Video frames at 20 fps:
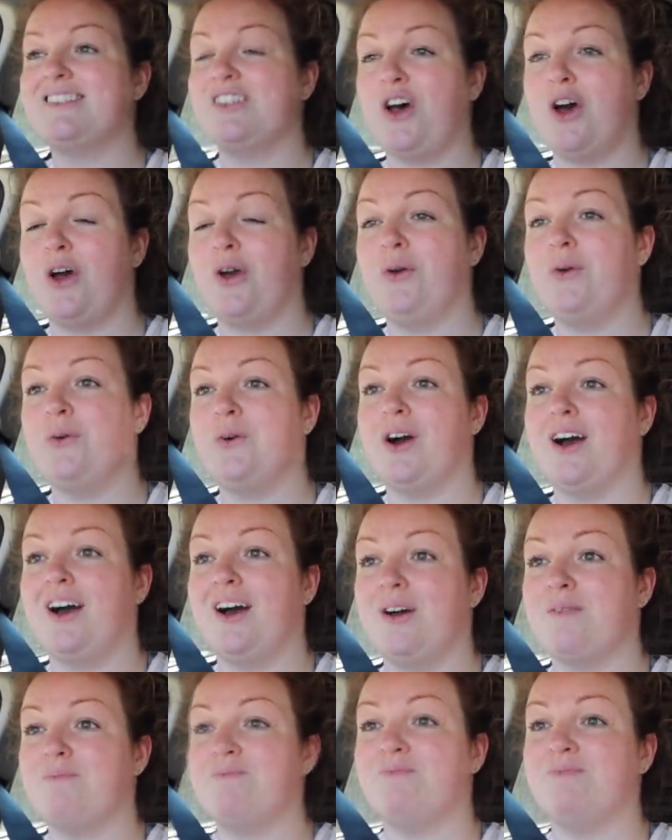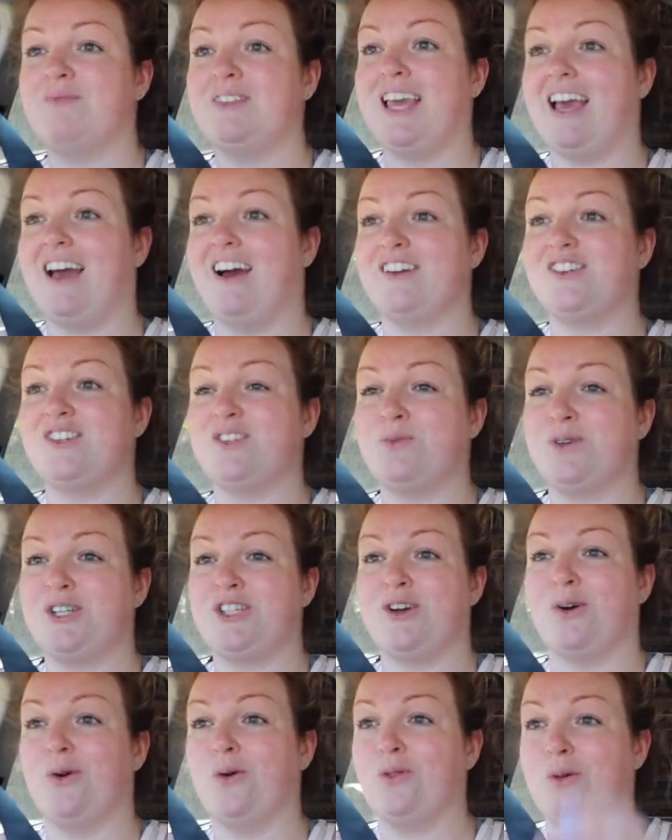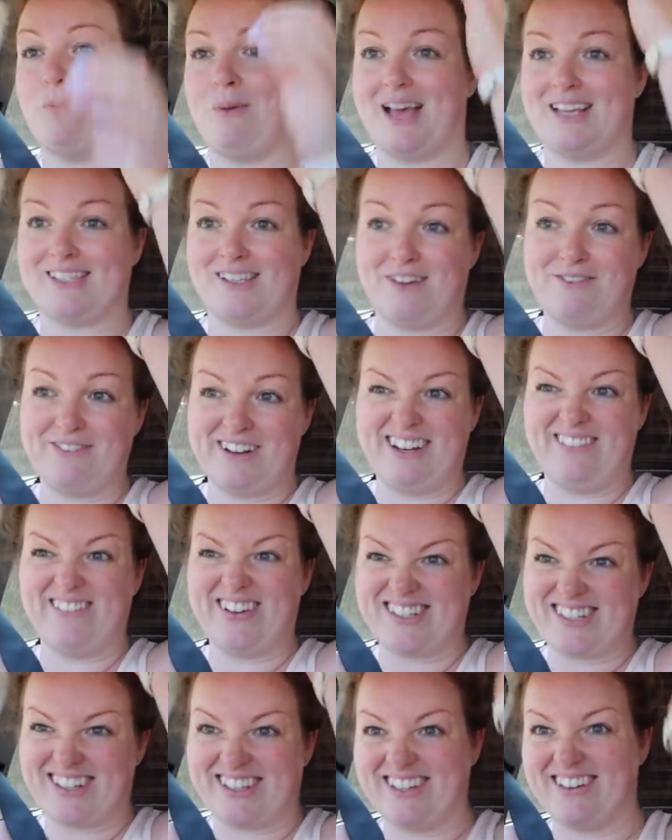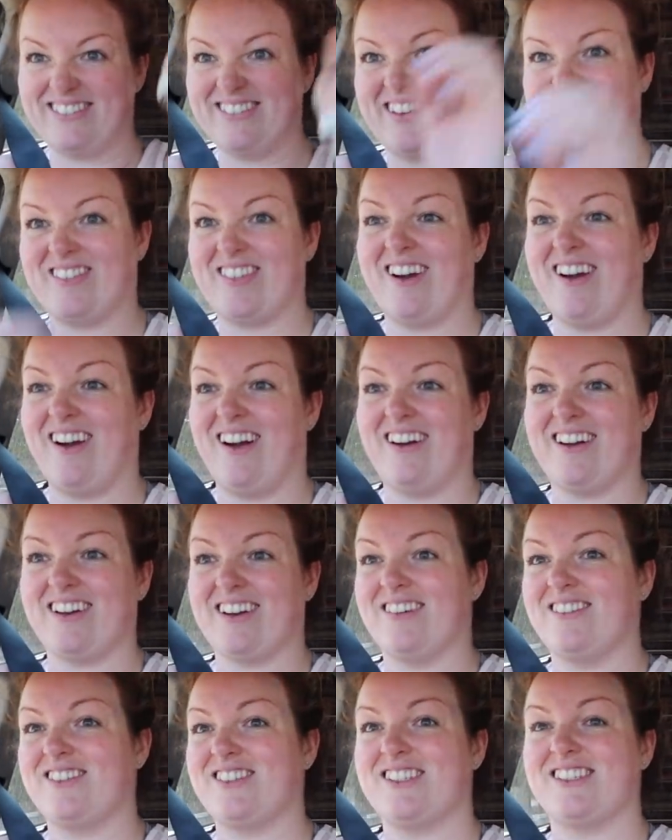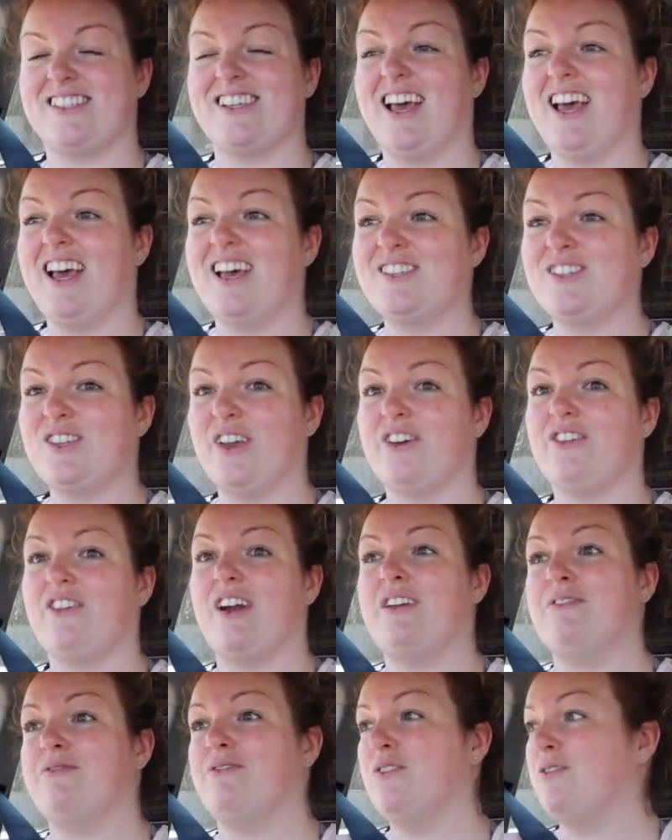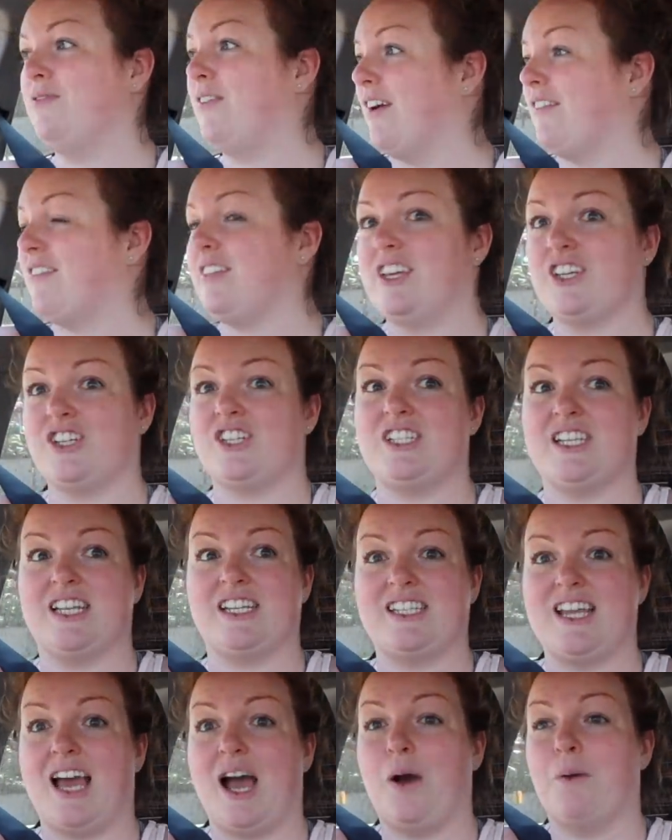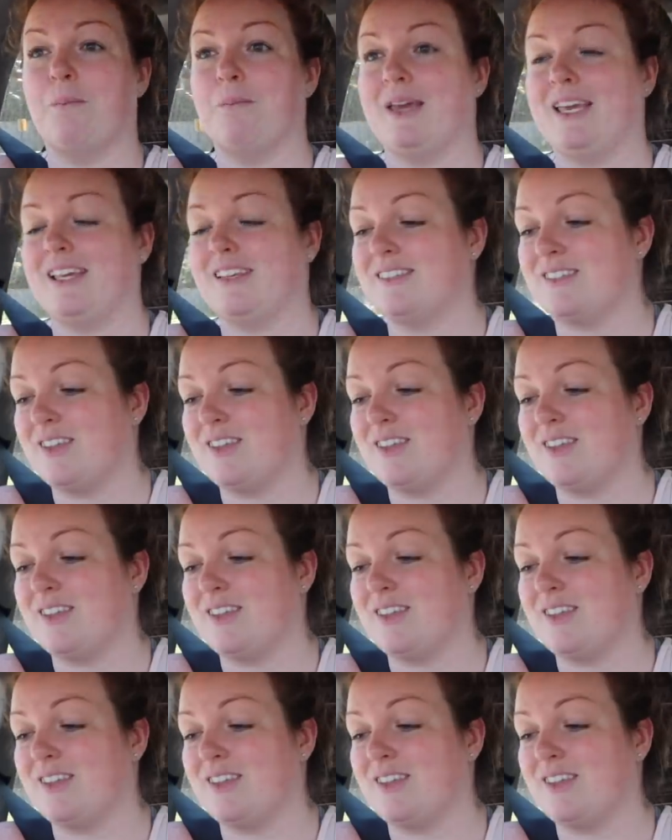So um, yeah, I just wish her all the best. I really wish I could have given her a hug and I was just so grateful for everything she did to help me.